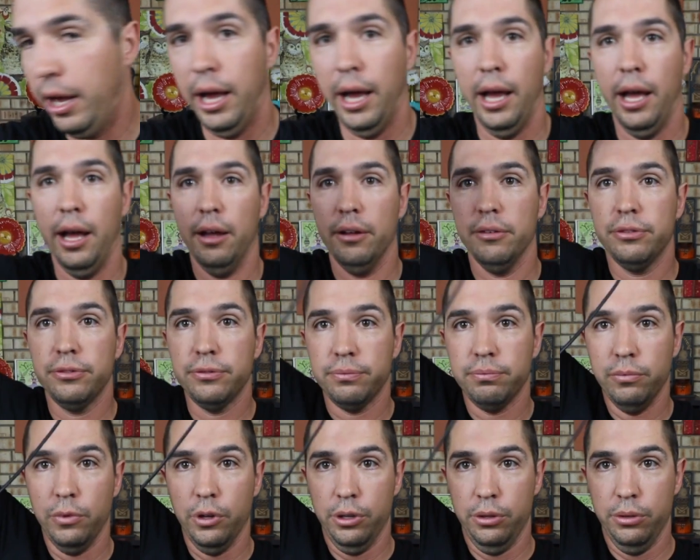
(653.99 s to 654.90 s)
I
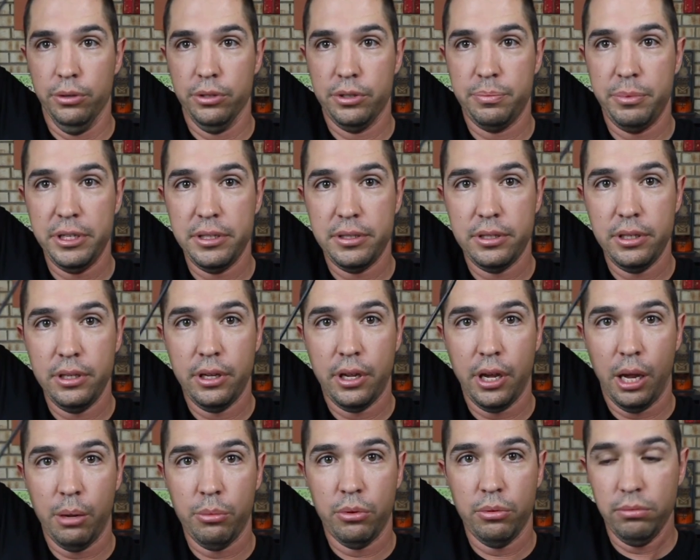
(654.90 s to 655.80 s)
have a USB-C
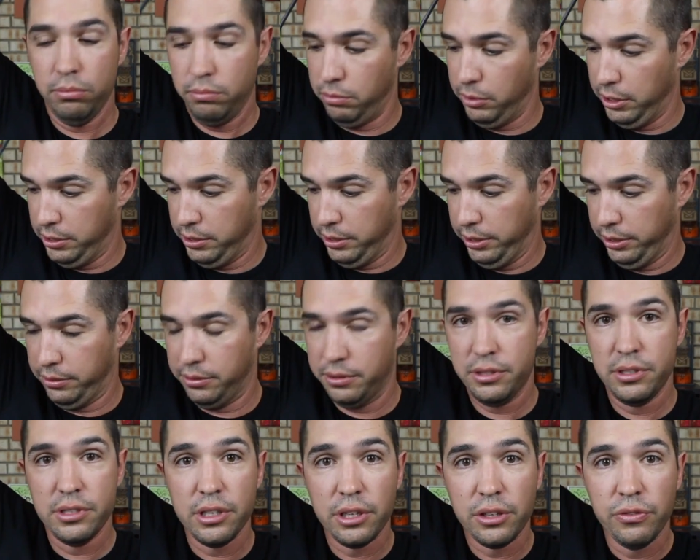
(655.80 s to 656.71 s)
cable that's like
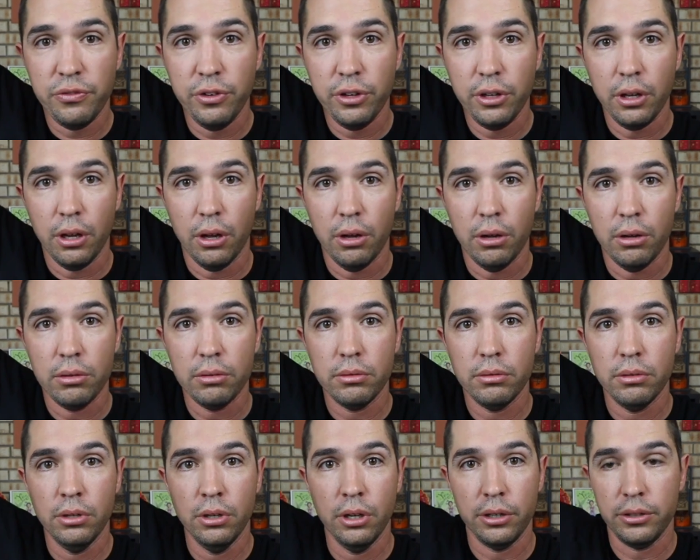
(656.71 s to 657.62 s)
6 foot
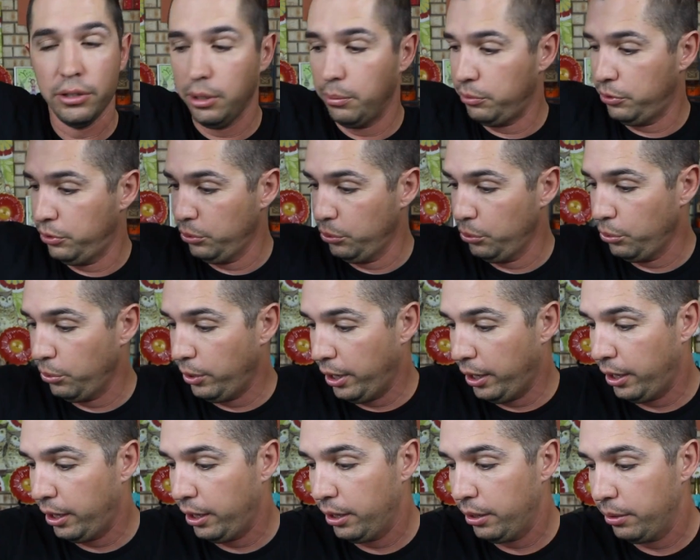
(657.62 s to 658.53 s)
long, hooked up to
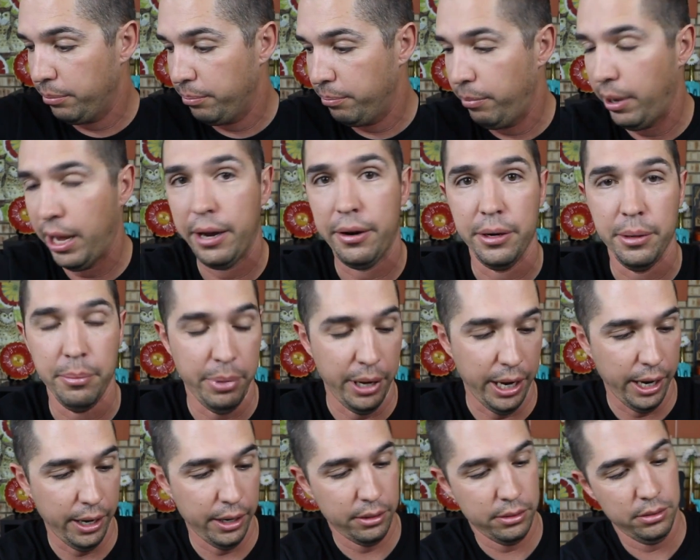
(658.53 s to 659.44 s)
a battery
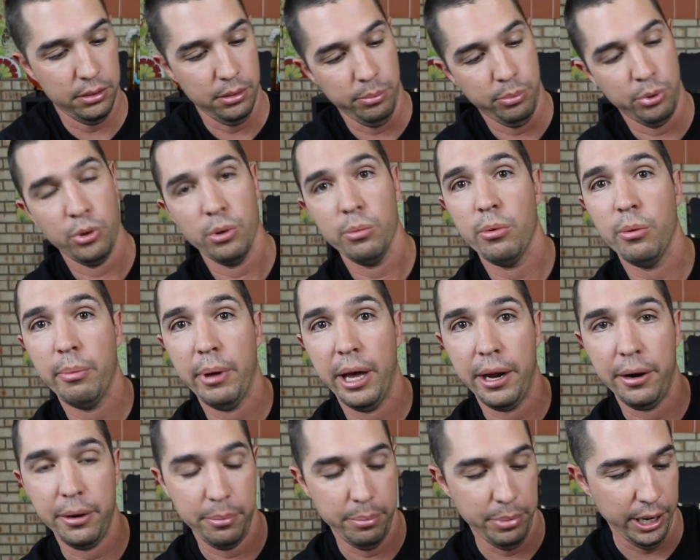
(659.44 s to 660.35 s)
pack, a portable
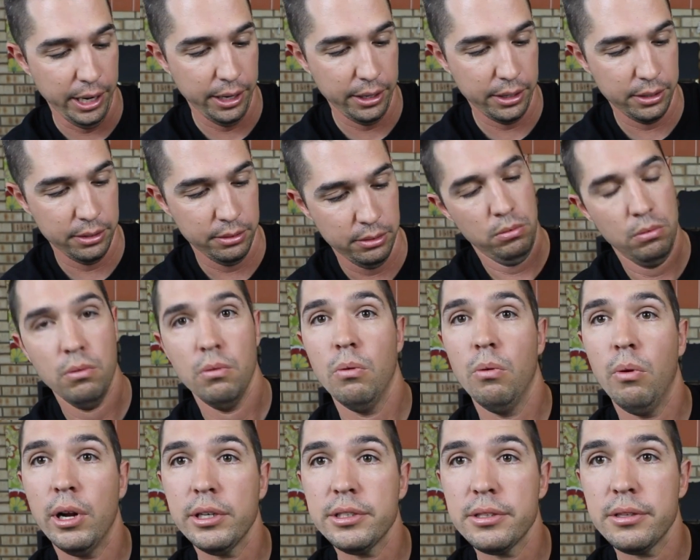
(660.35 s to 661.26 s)
battery pack.
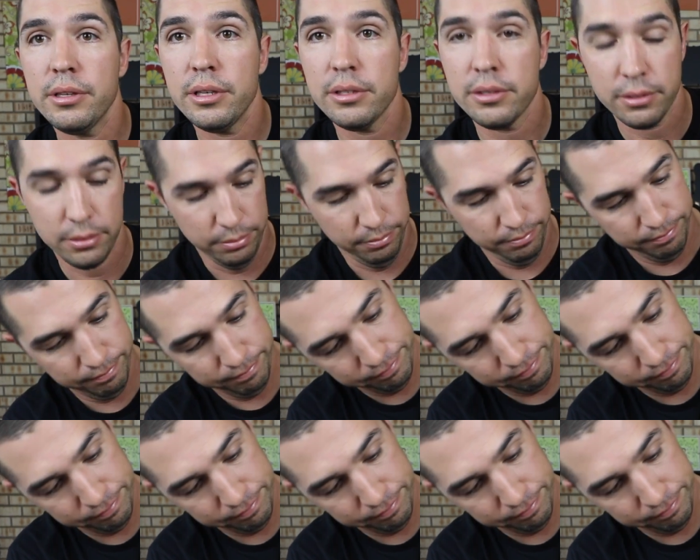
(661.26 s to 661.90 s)
Watch this.